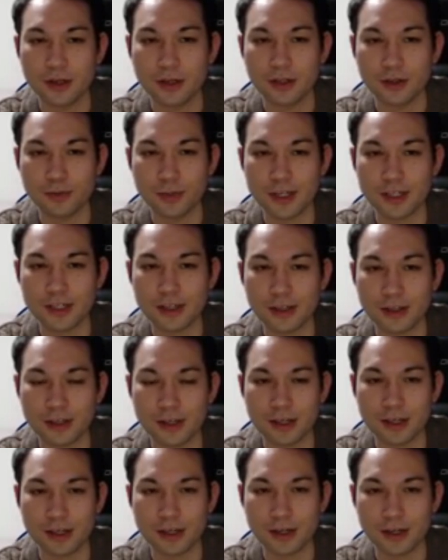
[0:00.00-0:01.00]
So
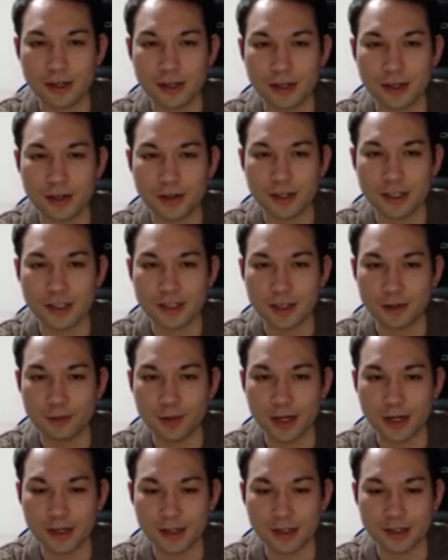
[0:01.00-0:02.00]
basically you can see
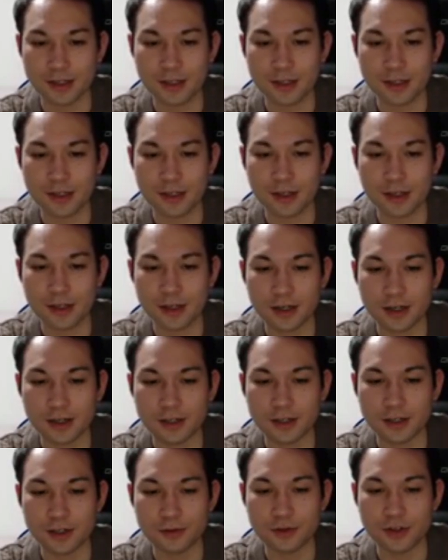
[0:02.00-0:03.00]
white is
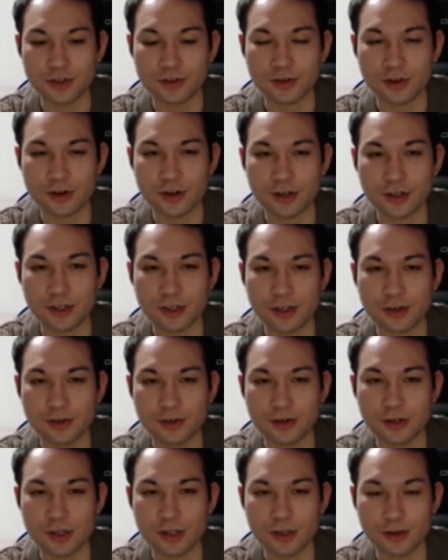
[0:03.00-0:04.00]
so strong,
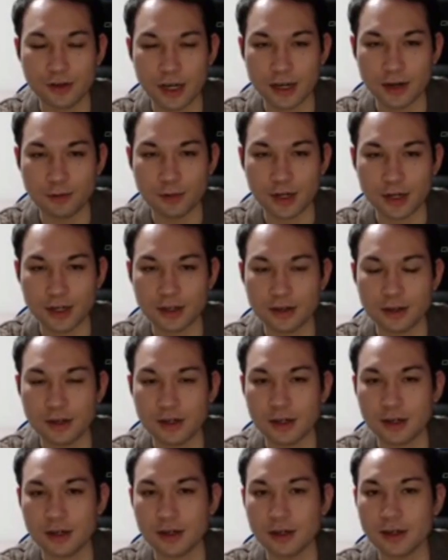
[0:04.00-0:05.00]
you kind of want to
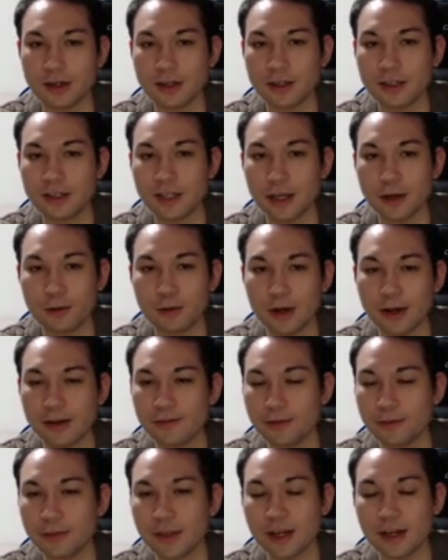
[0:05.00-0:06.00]
stay away
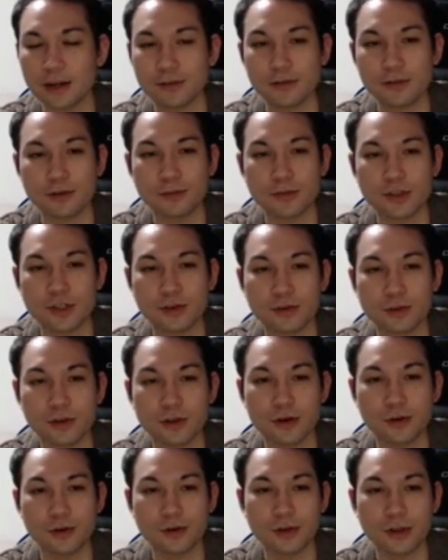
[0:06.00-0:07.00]
from that group. So
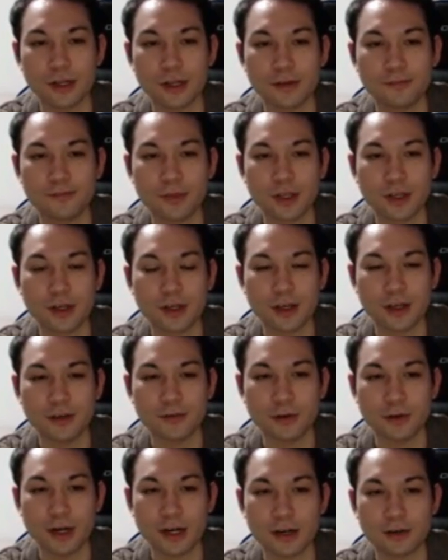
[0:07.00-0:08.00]
locally,
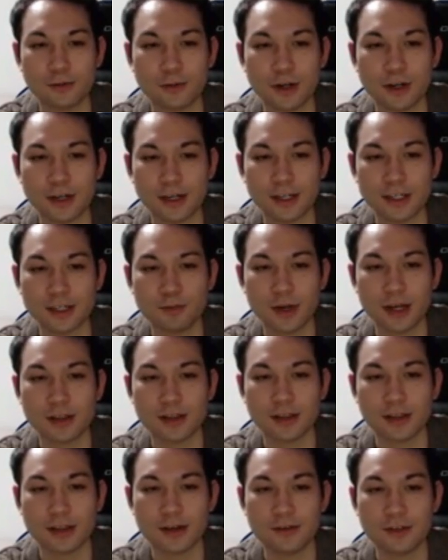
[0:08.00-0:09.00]
if you kind of want to
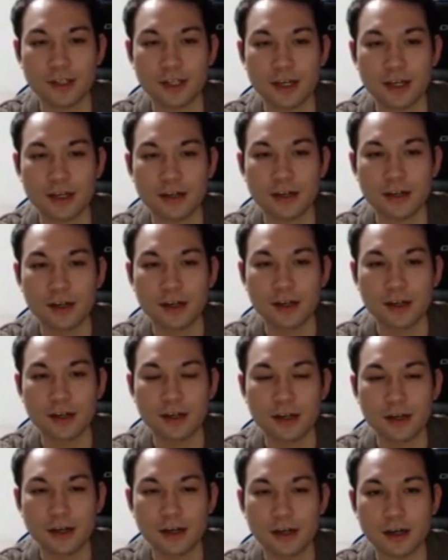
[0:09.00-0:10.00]
expand the left side,
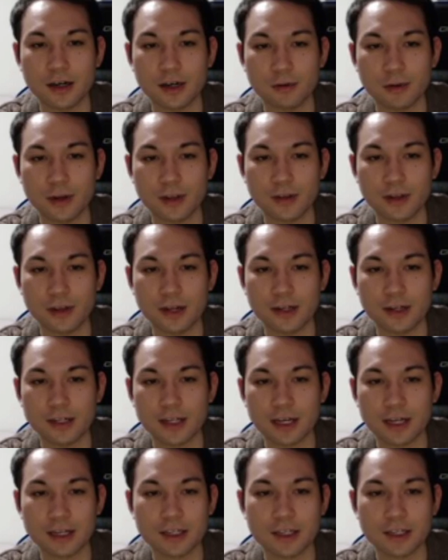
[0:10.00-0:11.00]
rather than
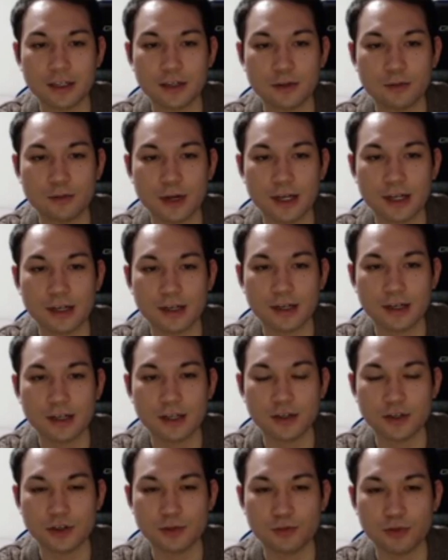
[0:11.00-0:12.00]
attaching to white,
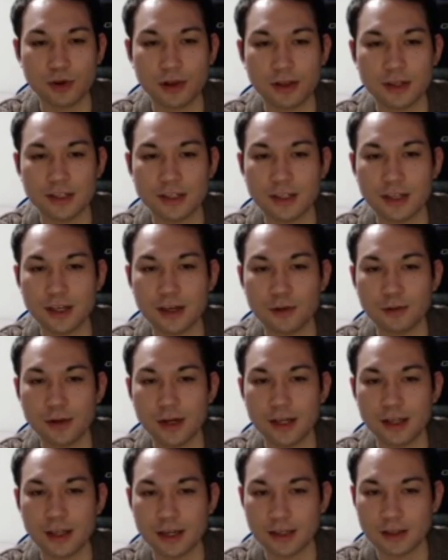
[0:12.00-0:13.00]
you should probably stay
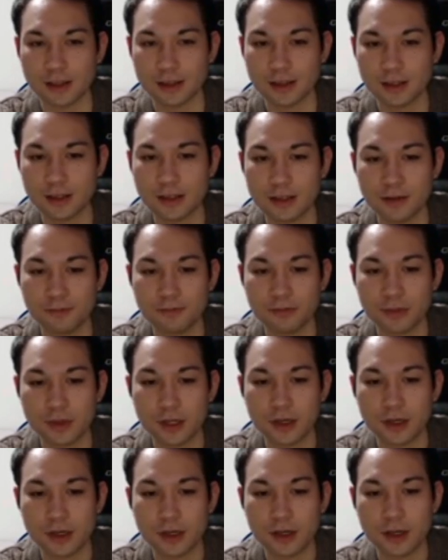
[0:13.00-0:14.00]
away like this.
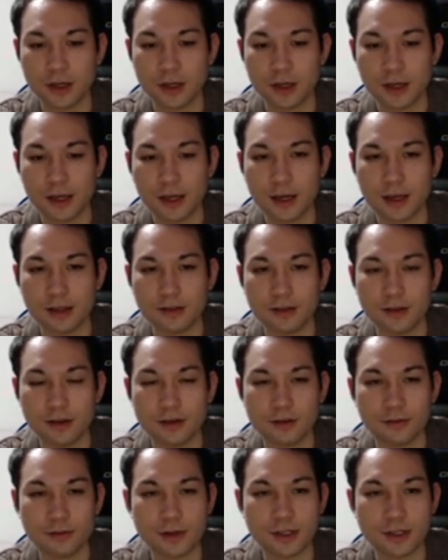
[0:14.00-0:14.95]
And another